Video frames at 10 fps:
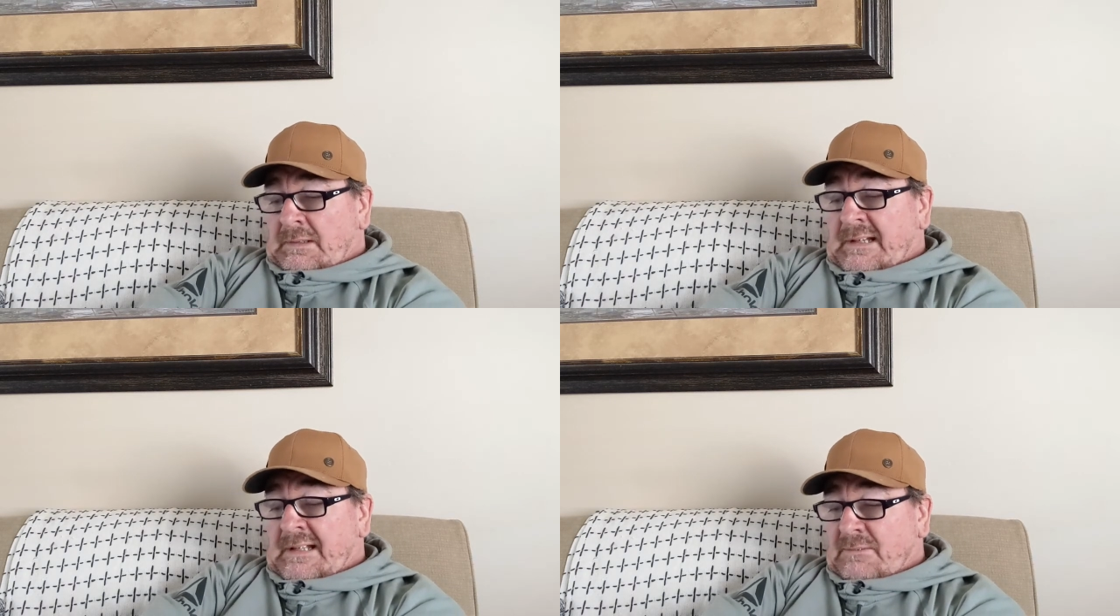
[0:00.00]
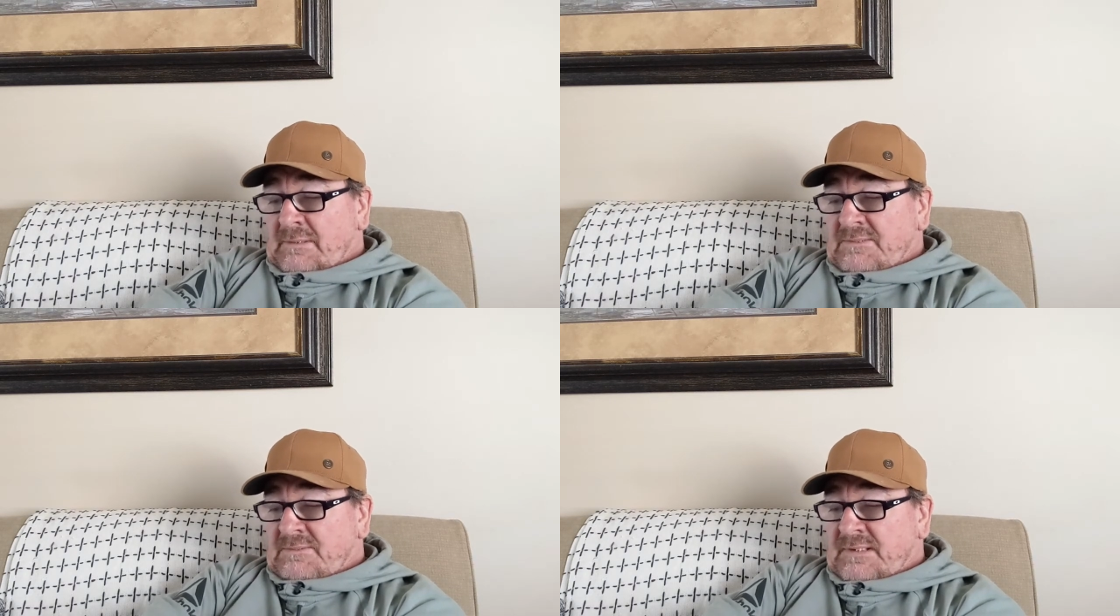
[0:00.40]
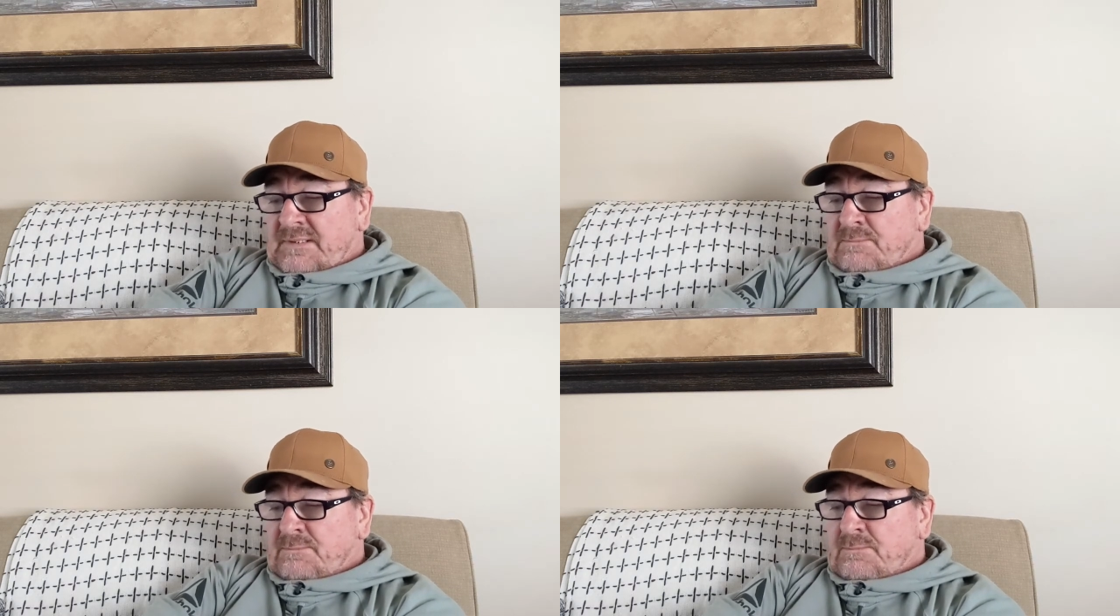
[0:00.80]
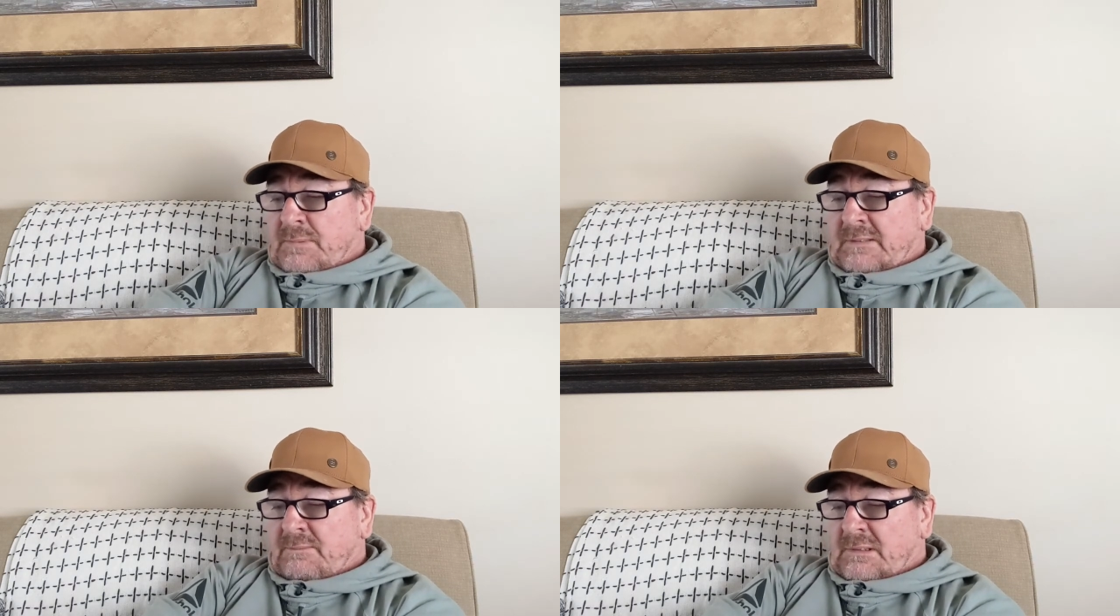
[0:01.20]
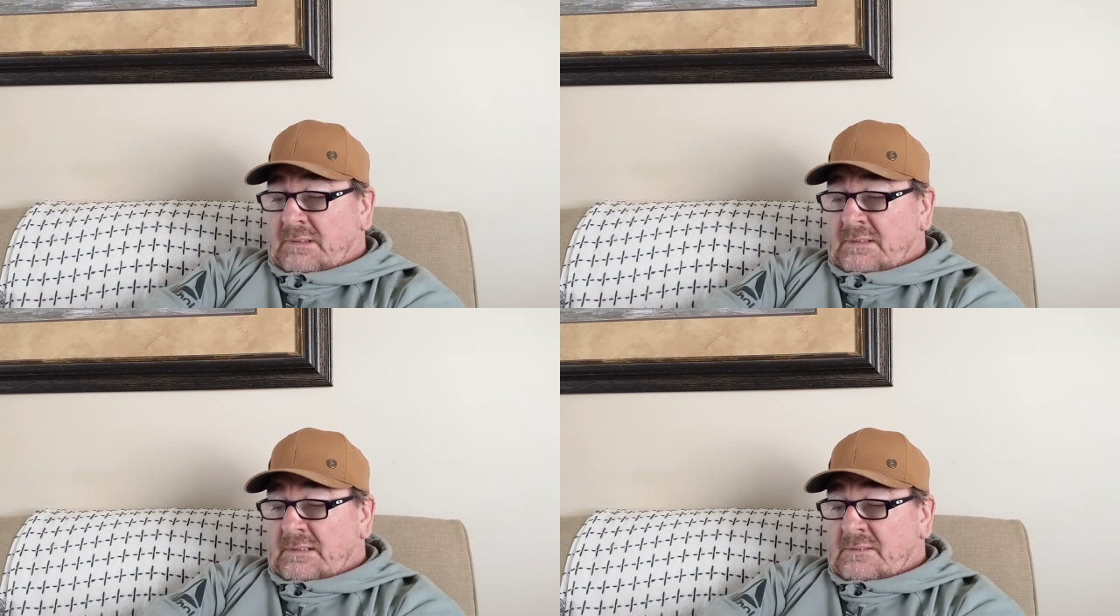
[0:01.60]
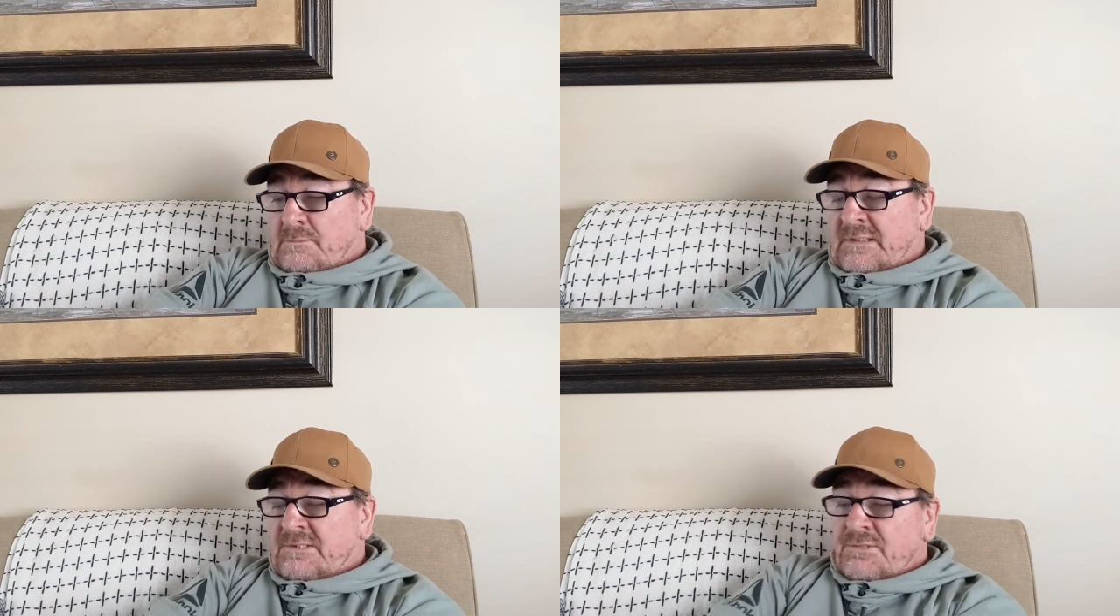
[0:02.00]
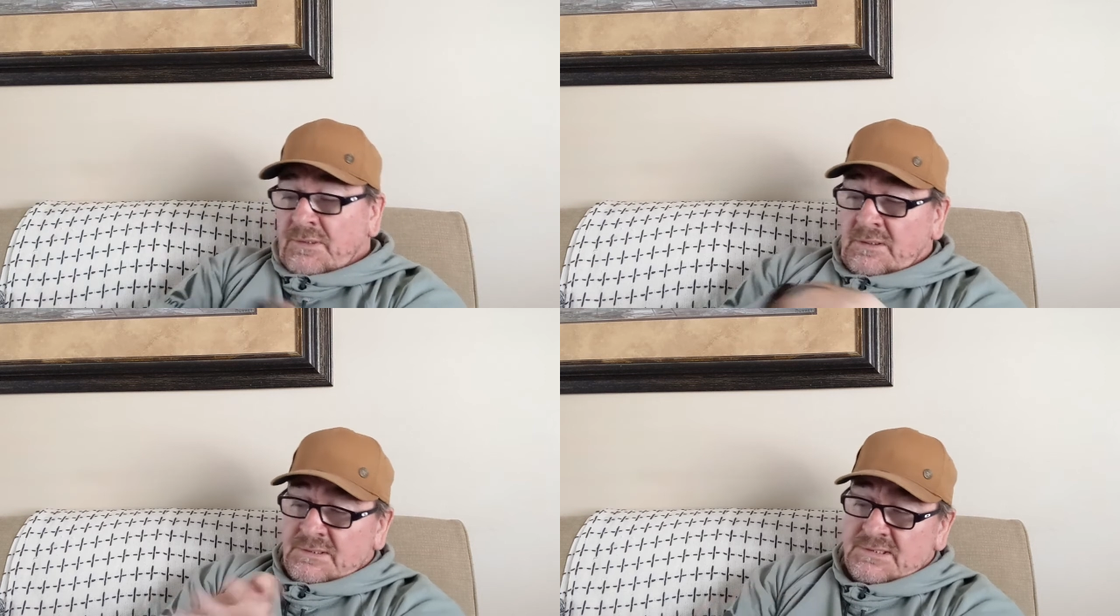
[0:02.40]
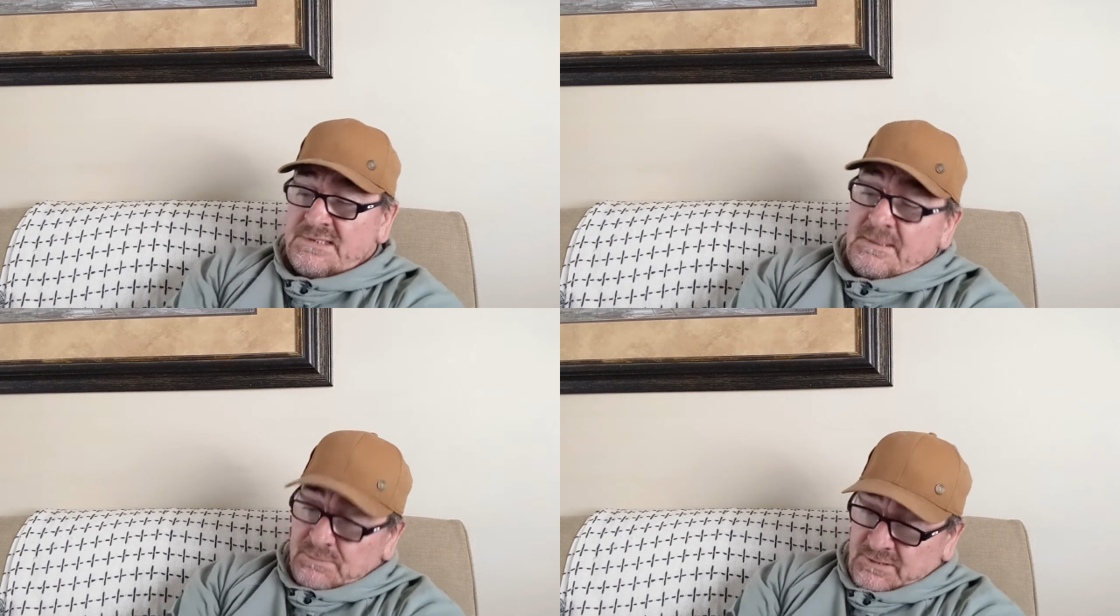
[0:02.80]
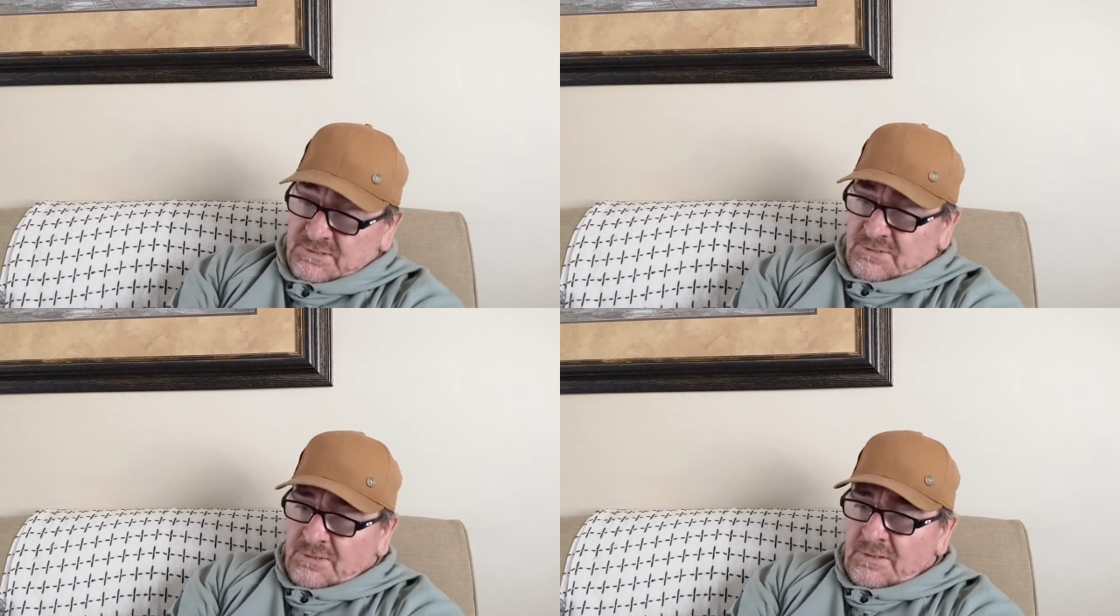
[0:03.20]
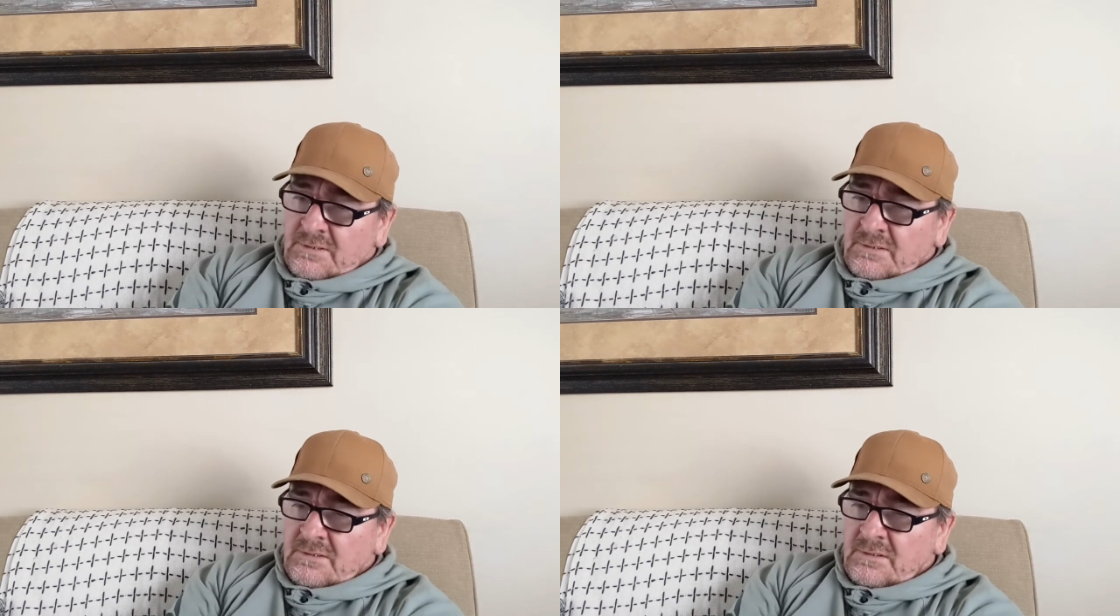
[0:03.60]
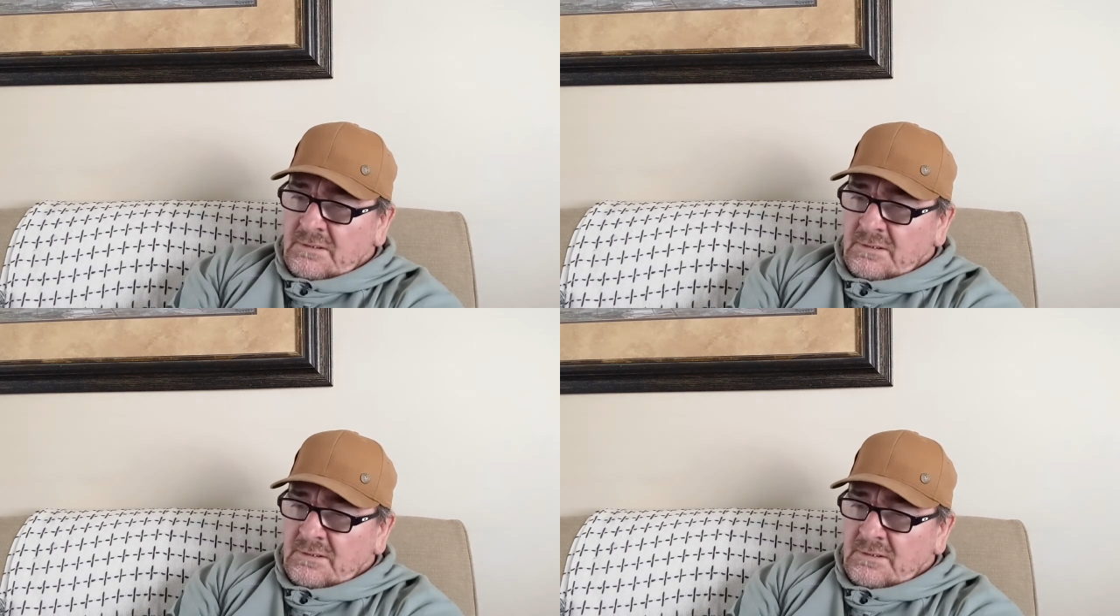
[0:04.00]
the Halloween themed people, it'll be a separate draw.